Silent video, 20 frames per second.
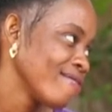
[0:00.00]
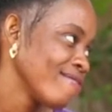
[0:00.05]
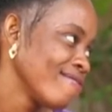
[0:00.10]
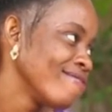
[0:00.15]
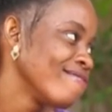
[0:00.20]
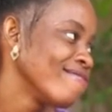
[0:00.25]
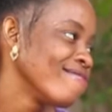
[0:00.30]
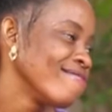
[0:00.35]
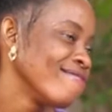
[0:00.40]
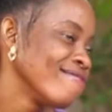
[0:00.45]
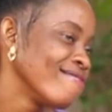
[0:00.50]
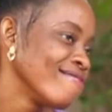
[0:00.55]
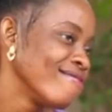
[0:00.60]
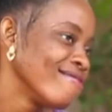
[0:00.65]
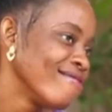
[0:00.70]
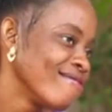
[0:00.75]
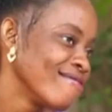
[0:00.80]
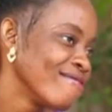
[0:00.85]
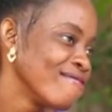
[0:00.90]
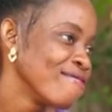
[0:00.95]

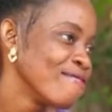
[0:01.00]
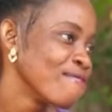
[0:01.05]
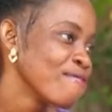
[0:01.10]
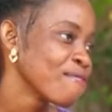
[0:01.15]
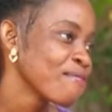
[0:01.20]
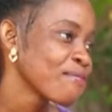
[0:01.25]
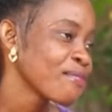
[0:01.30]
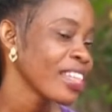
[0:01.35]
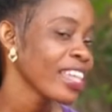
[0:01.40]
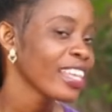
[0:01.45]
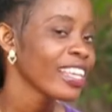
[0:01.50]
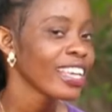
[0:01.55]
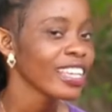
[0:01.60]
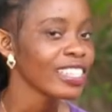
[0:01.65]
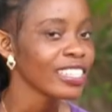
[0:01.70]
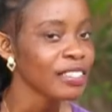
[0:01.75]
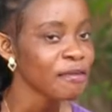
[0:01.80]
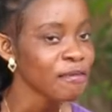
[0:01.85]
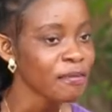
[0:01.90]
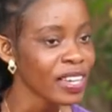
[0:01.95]
I
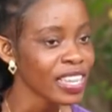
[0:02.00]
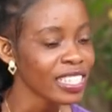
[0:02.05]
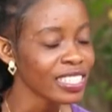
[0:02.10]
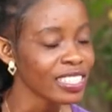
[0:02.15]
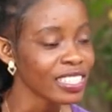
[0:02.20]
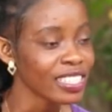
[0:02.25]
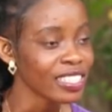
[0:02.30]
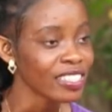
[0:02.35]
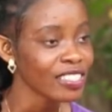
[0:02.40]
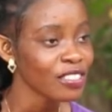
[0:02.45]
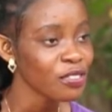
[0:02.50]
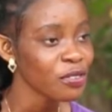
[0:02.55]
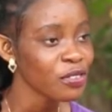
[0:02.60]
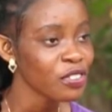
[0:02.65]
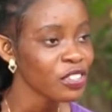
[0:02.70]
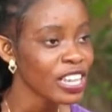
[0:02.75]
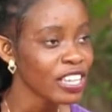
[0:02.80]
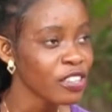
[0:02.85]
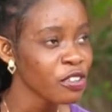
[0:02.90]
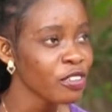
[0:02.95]
can imagine.
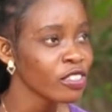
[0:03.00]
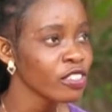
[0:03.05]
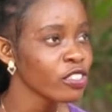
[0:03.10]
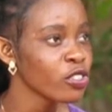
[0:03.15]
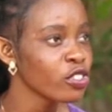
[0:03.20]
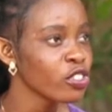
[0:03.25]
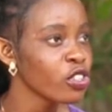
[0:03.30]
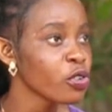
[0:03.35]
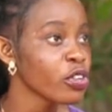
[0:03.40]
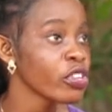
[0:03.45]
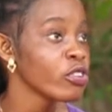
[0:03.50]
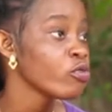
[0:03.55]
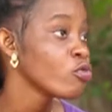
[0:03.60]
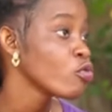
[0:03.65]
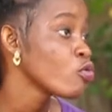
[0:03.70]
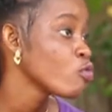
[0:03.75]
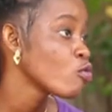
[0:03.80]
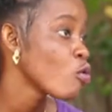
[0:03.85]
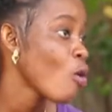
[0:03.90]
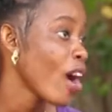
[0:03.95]
You're doing
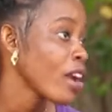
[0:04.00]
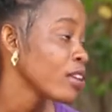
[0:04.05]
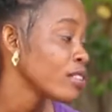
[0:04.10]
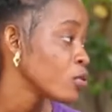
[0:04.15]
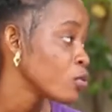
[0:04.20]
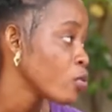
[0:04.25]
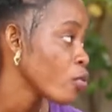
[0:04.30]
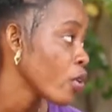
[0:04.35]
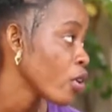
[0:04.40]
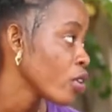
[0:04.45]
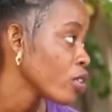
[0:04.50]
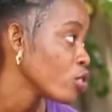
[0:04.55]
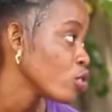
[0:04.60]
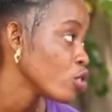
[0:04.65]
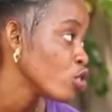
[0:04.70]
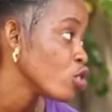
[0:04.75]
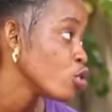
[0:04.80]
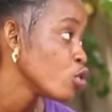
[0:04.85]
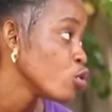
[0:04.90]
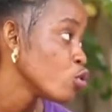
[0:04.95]
quite well.
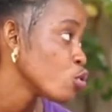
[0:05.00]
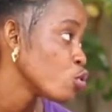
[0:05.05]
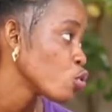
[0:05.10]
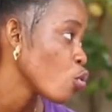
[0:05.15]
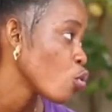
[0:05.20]
You're doing so